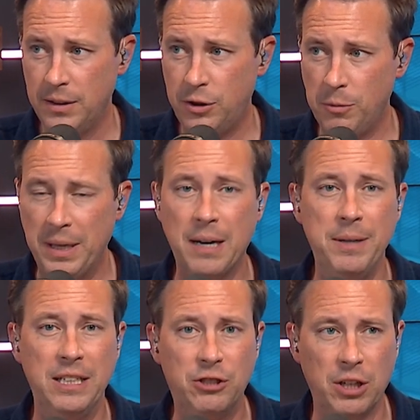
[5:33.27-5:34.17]
to
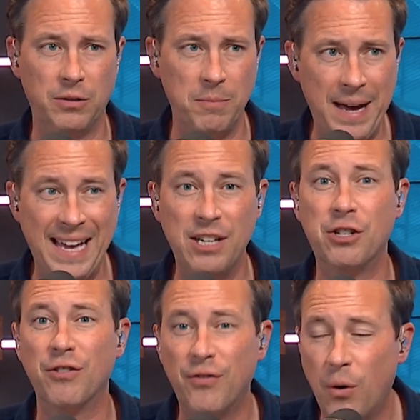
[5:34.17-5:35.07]
becoming a general
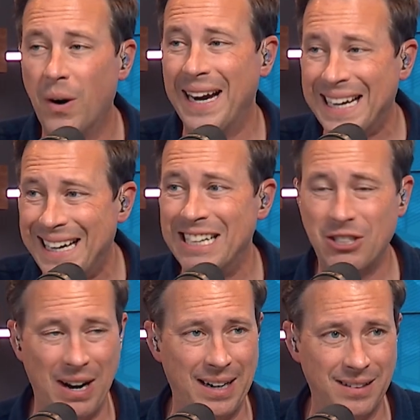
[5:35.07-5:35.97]
manager for a
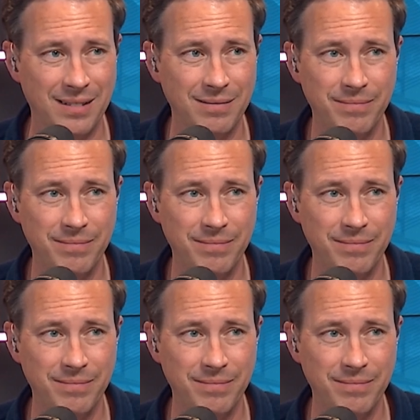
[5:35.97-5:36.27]
contractor.